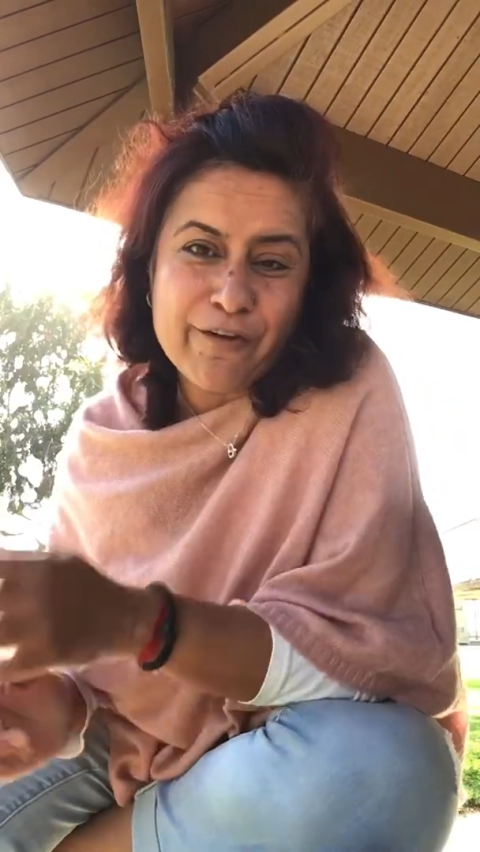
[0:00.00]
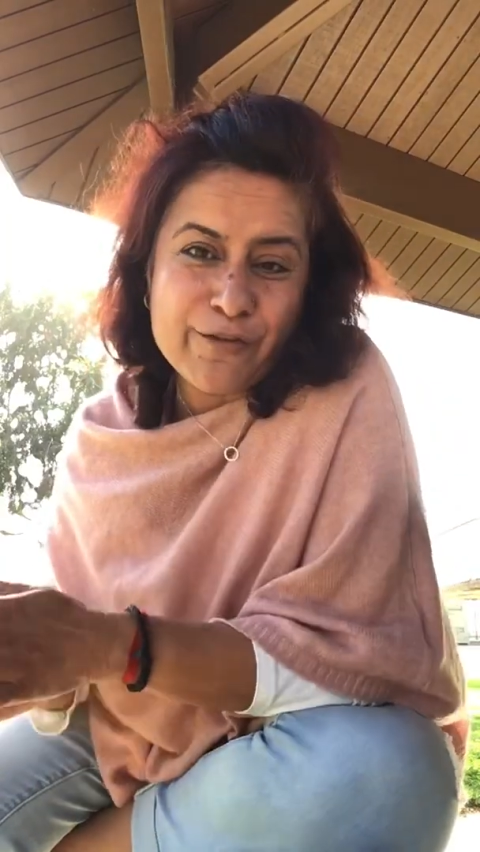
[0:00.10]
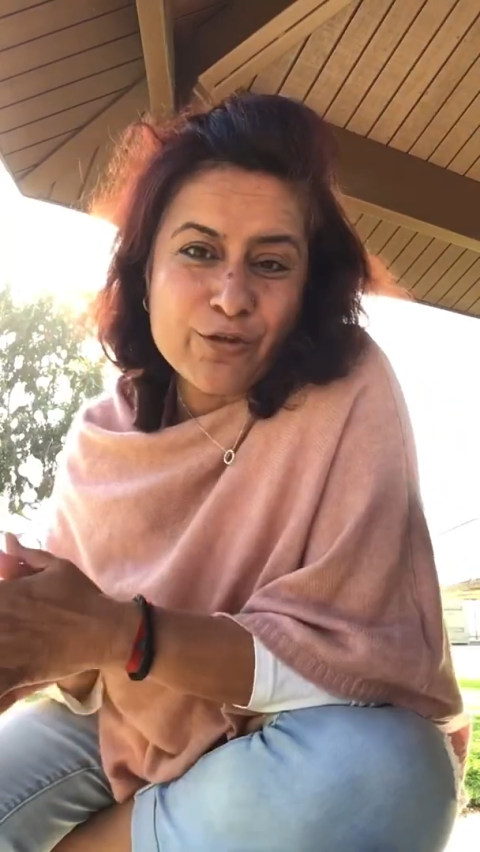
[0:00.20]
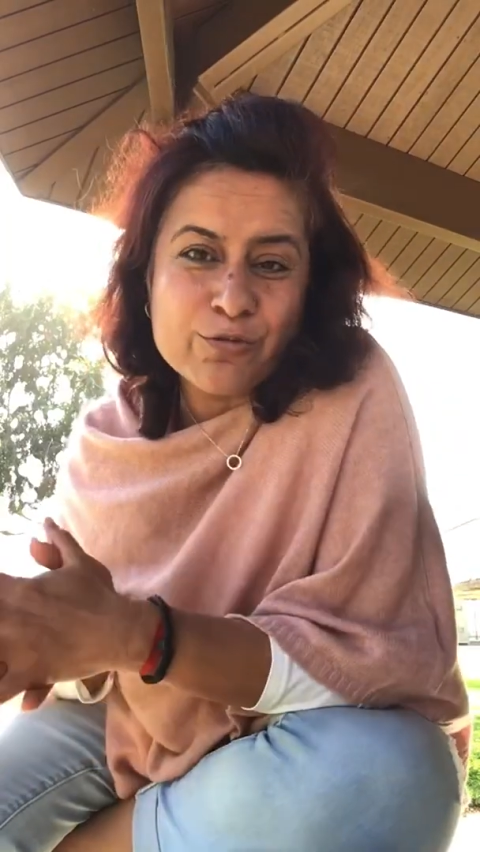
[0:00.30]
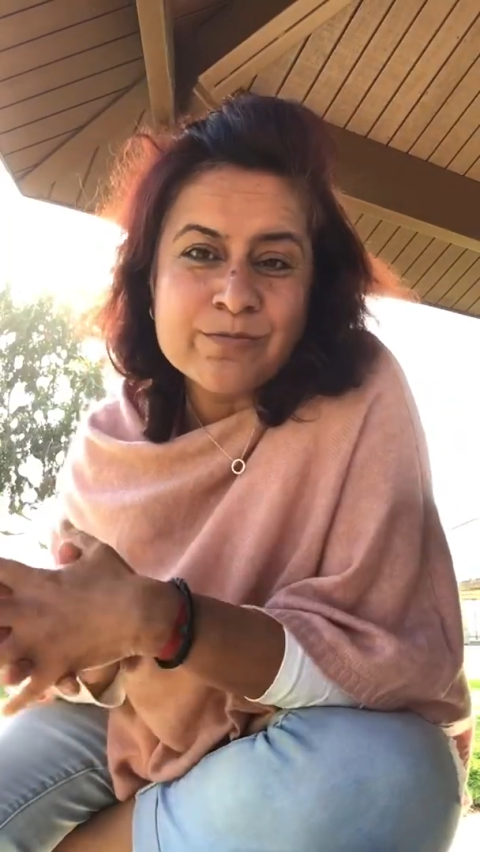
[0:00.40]

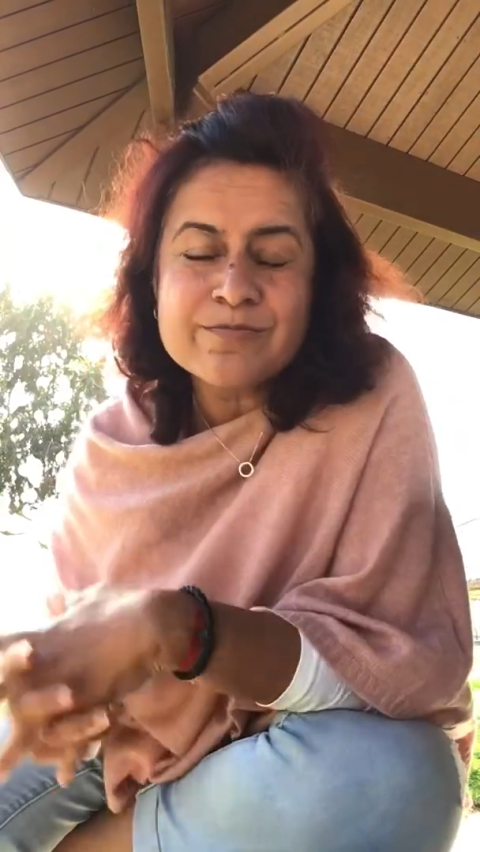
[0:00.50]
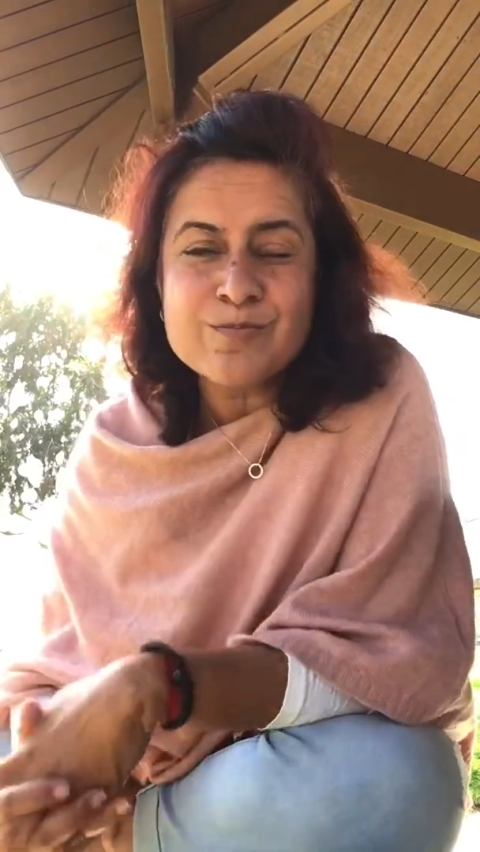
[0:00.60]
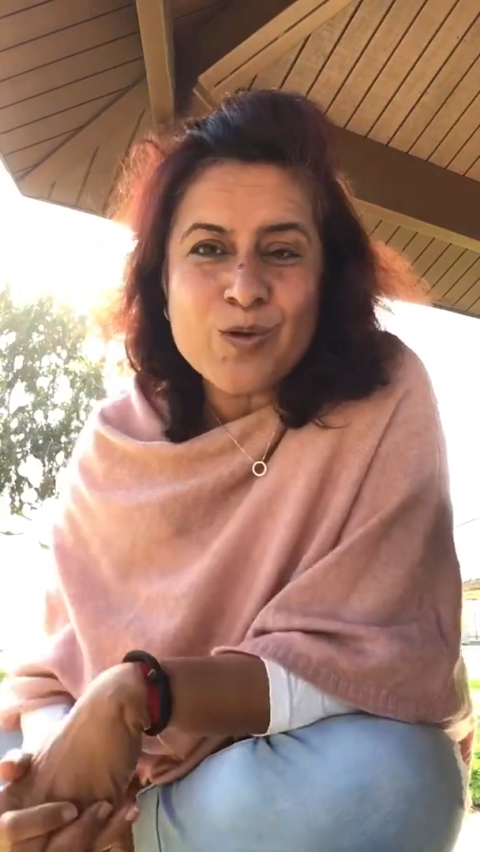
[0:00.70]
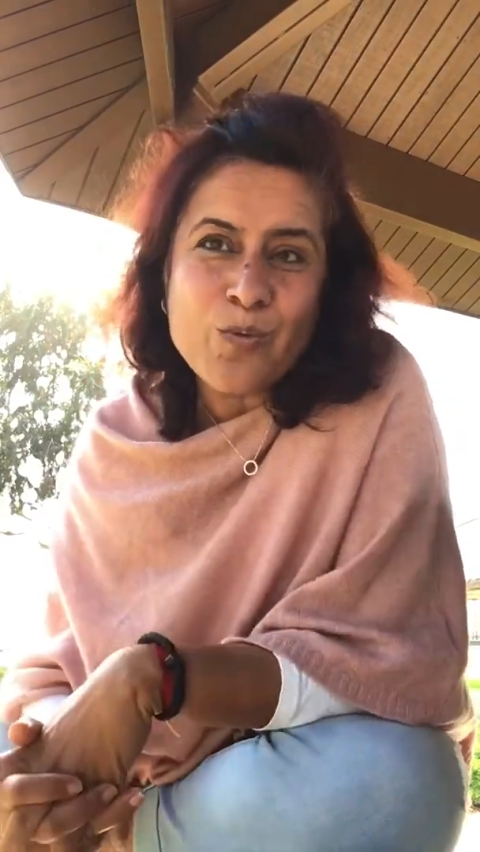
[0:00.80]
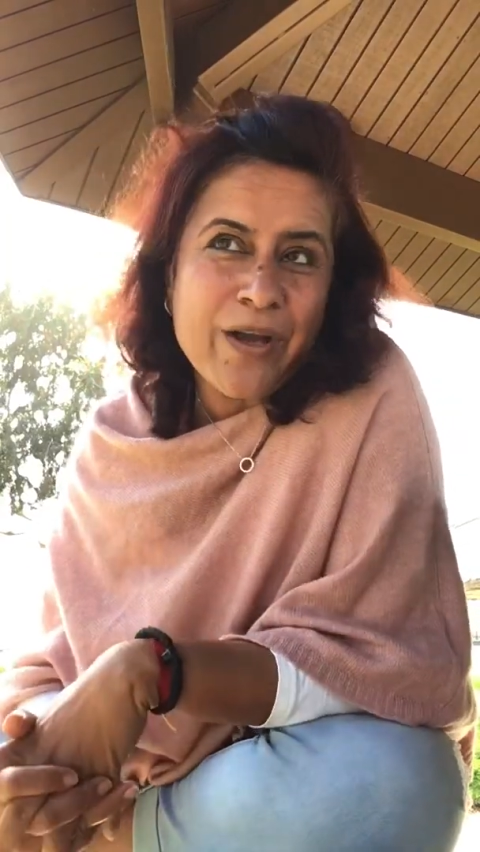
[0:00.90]
care of you,
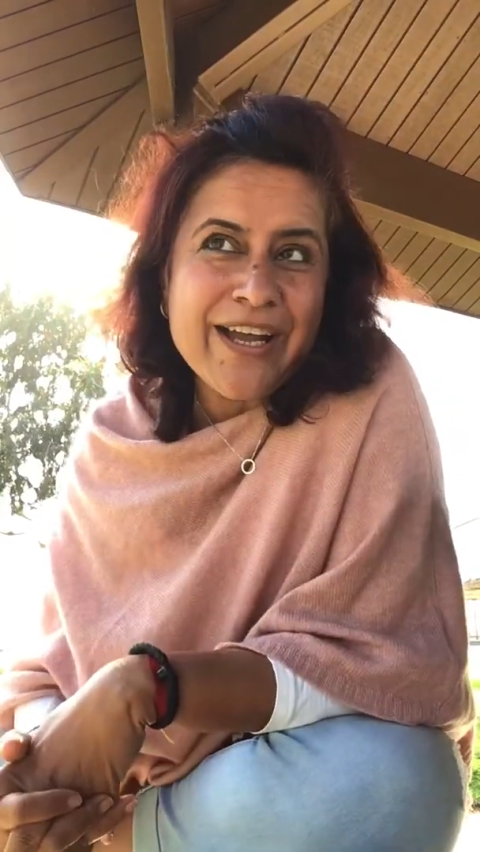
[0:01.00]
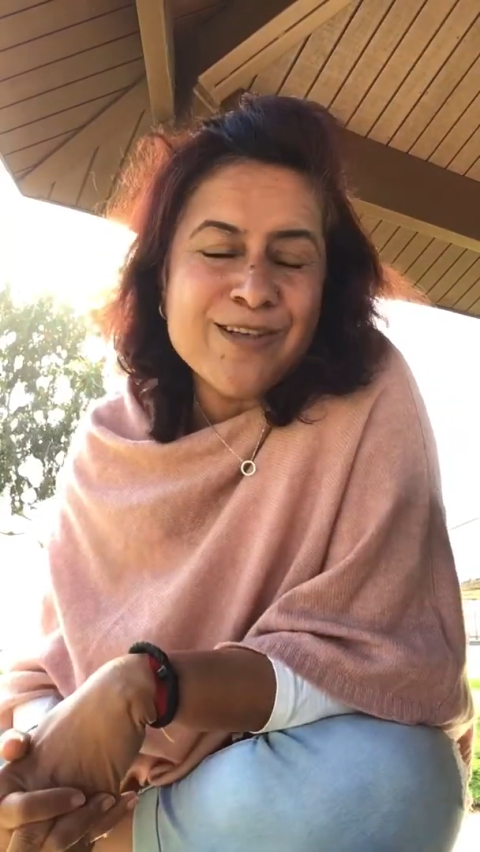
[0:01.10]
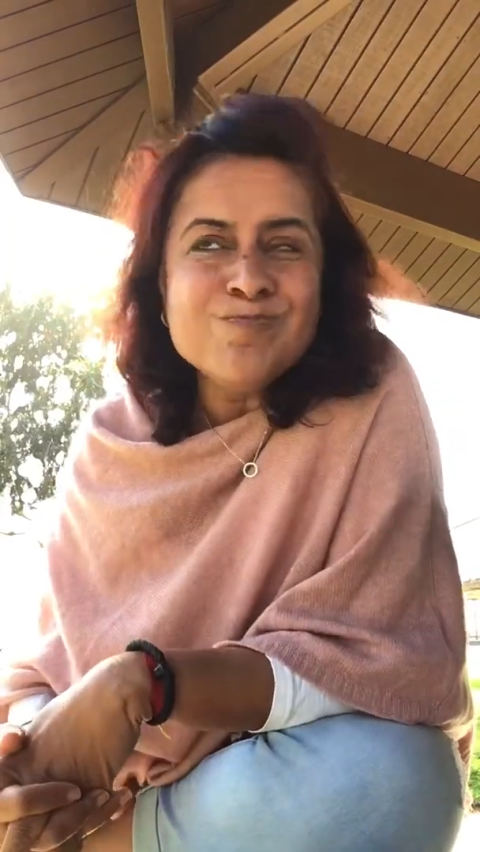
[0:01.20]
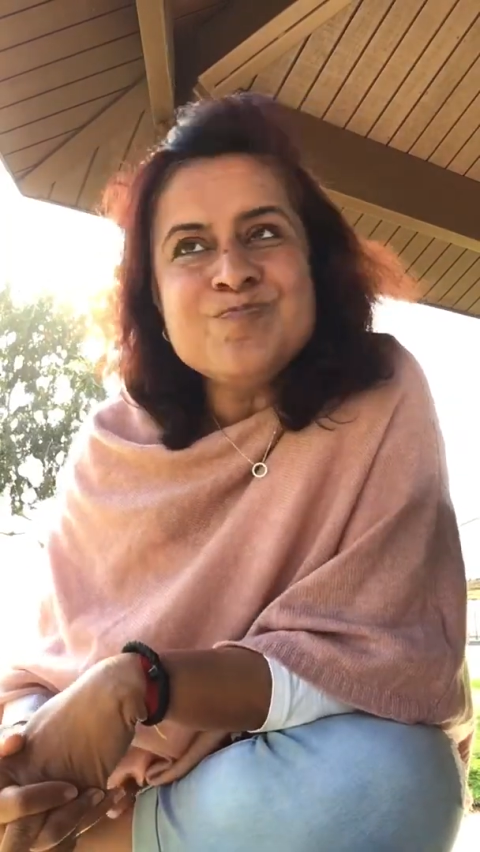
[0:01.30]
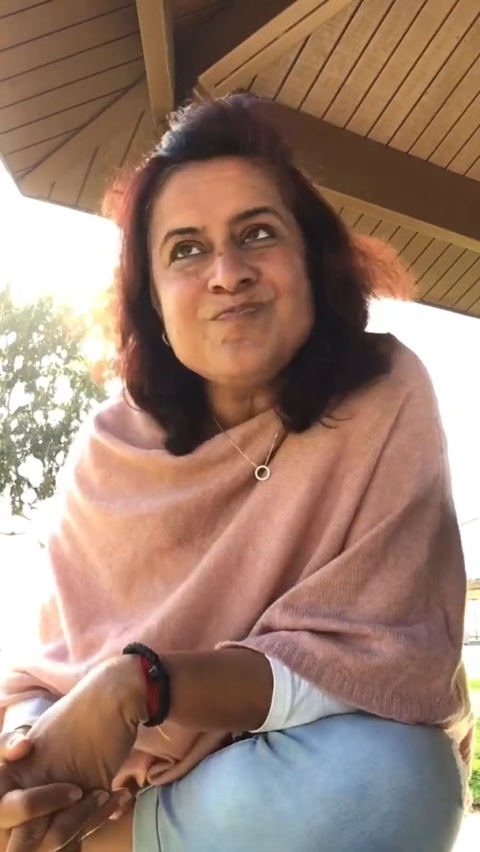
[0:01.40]

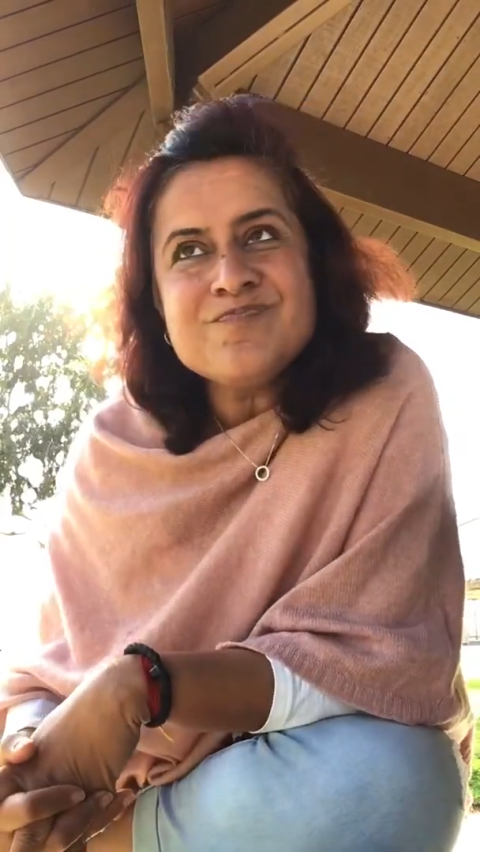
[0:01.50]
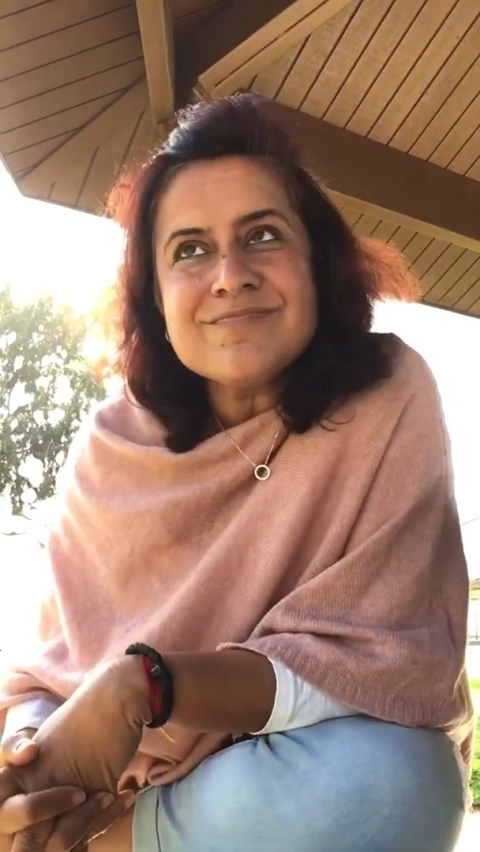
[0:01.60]
okay?